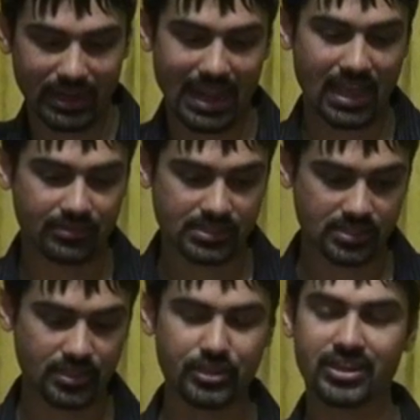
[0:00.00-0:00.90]
have is,
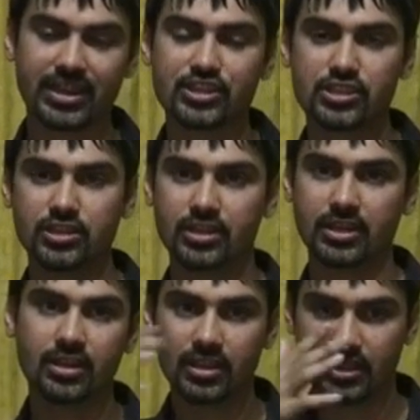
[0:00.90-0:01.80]
you know, you're in a kitchen, you
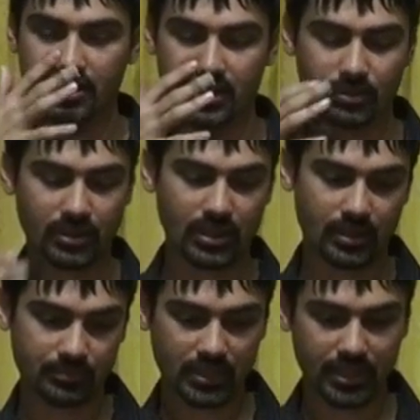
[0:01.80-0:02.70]
can, you know,
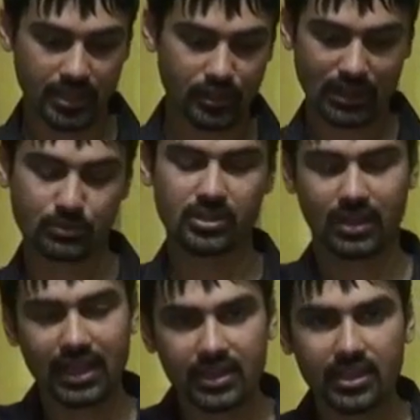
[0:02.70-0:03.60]
um, interact with your
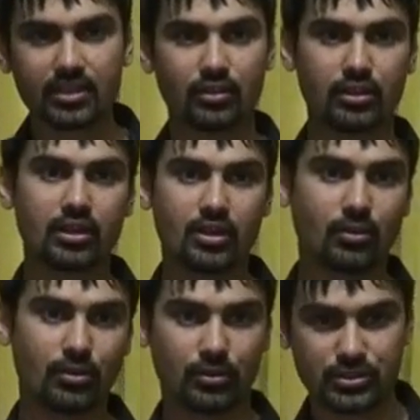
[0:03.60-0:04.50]
lighting or,
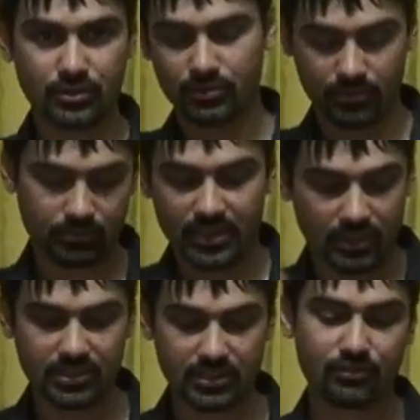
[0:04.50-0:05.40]
or, or do, you know,
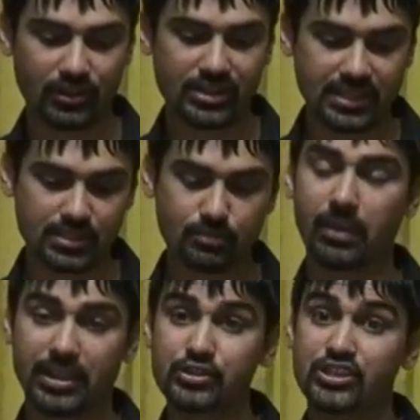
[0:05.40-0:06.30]
various things
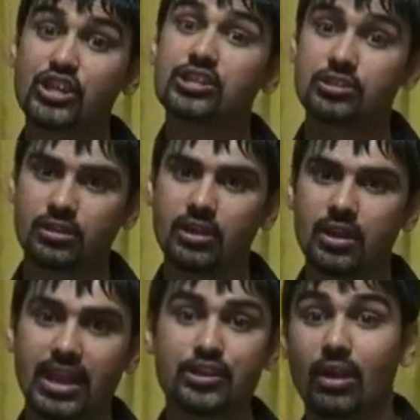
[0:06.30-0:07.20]
by using gesture,
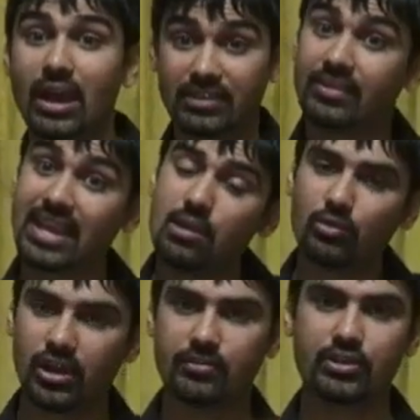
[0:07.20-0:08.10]
and you don't have to have a
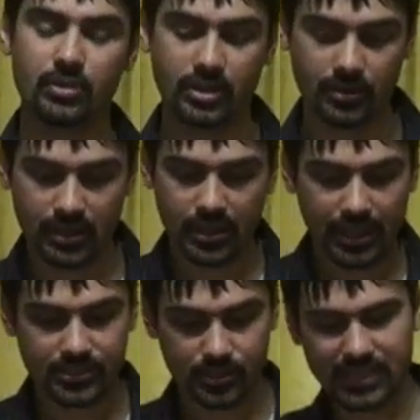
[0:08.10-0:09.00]
camera everywhere.
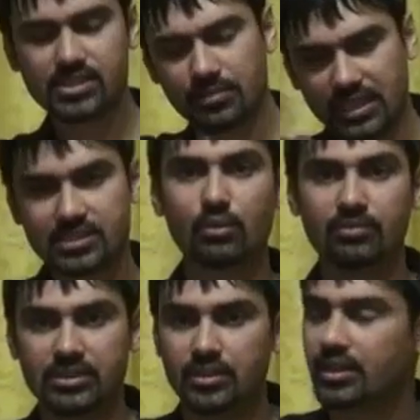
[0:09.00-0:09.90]
And so that's some things that we've
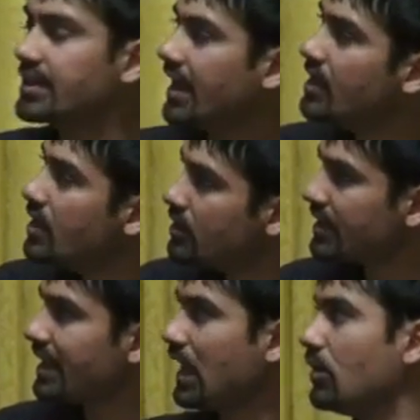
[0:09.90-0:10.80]
been looking at,
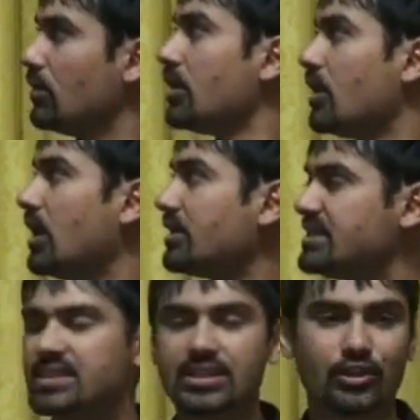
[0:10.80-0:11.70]
looking at how uh,
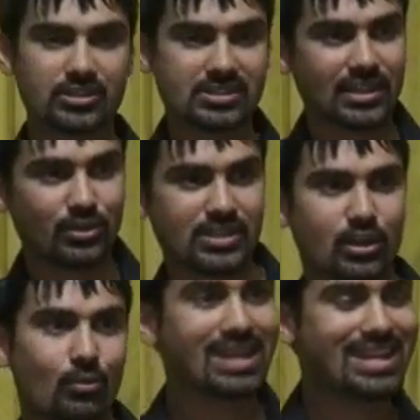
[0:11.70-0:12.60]
sixty hertz signals that are
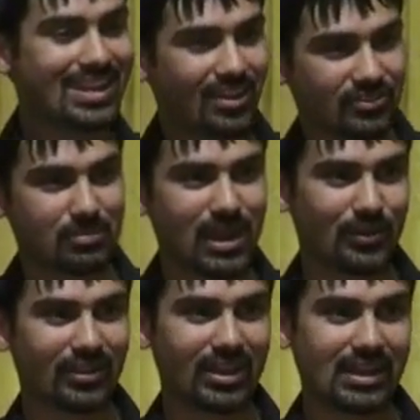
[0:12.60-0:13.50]
radiating off the
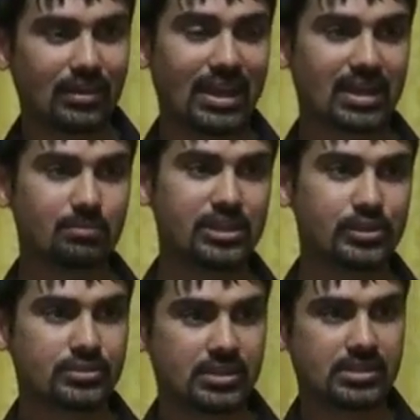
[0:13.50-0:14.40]
power line, how that can be
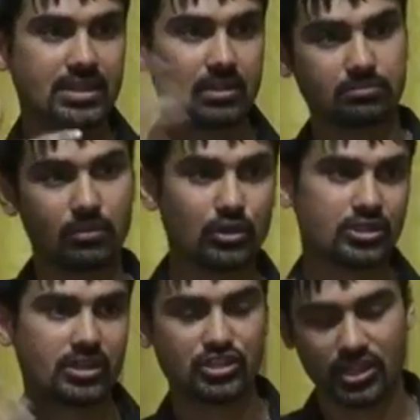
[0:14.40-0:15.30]
used to detect
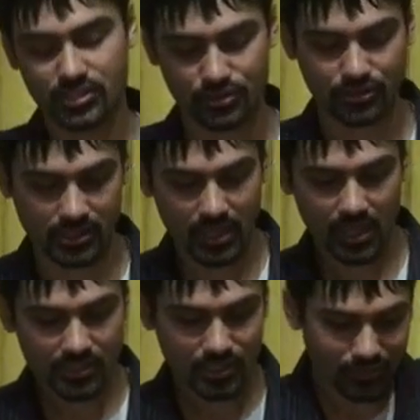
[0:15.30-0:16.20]
motion and gestures.
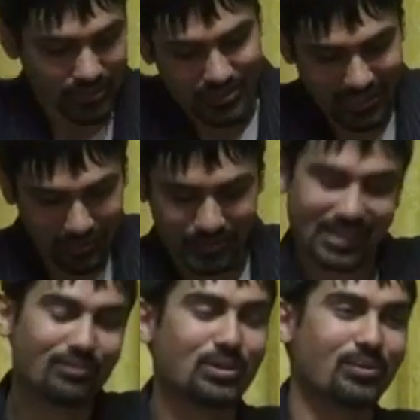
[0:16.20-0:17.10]
So there's signals
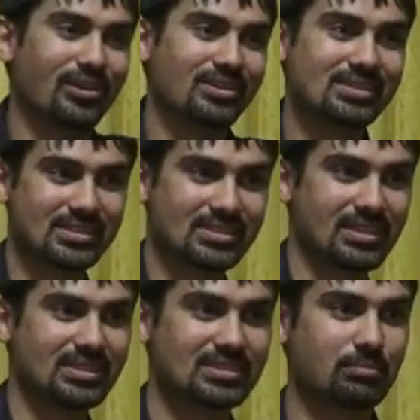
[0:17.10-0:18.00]
everywhere, it's just
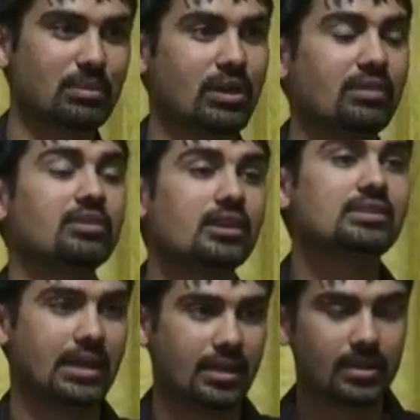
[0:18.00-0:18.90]
things that people haven't looked
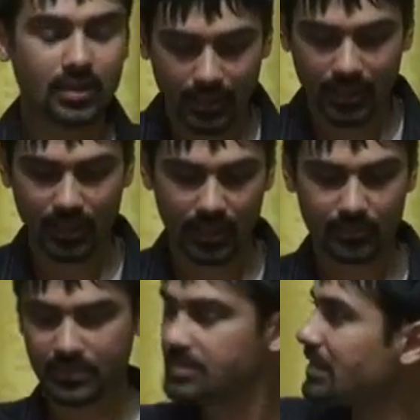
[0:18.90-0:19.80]
at. Um,
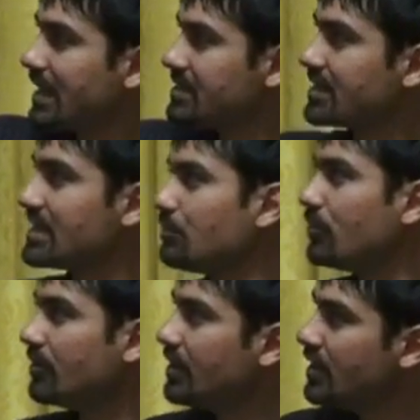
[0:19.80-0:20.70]
but that's an
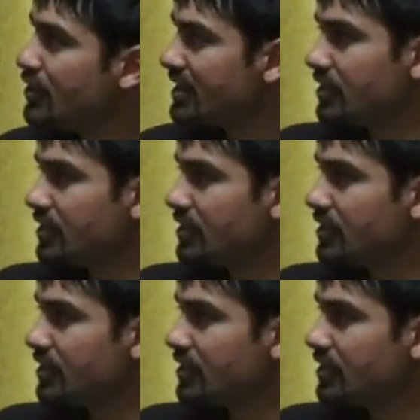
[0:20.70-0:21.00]
example of, you can